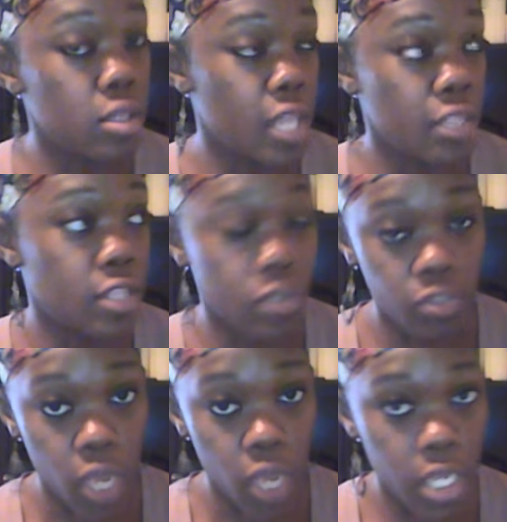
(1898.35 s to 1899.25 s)
look like
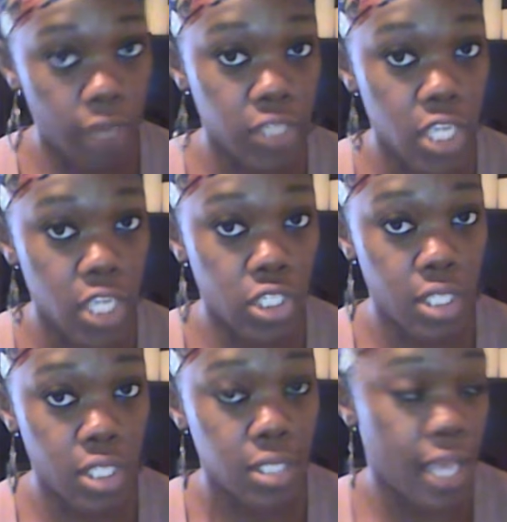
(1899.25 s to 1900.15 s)
those wedding
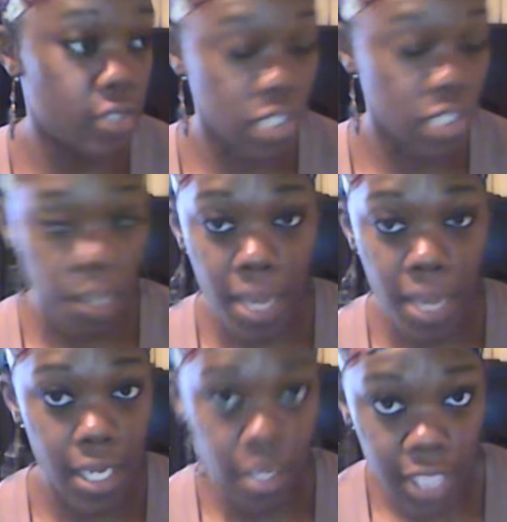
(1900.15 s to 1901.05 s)
invitations that
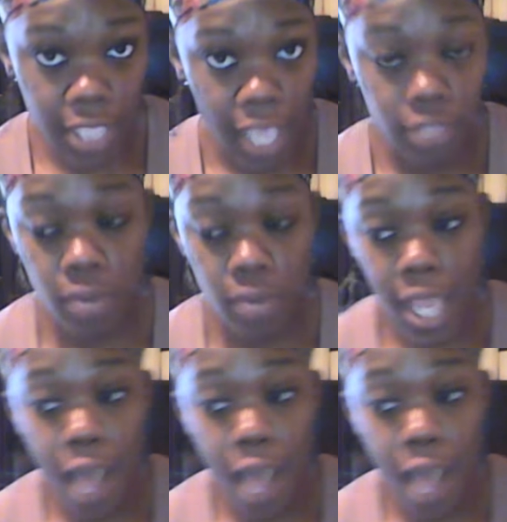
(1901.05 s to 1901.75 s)
somebody else has, right?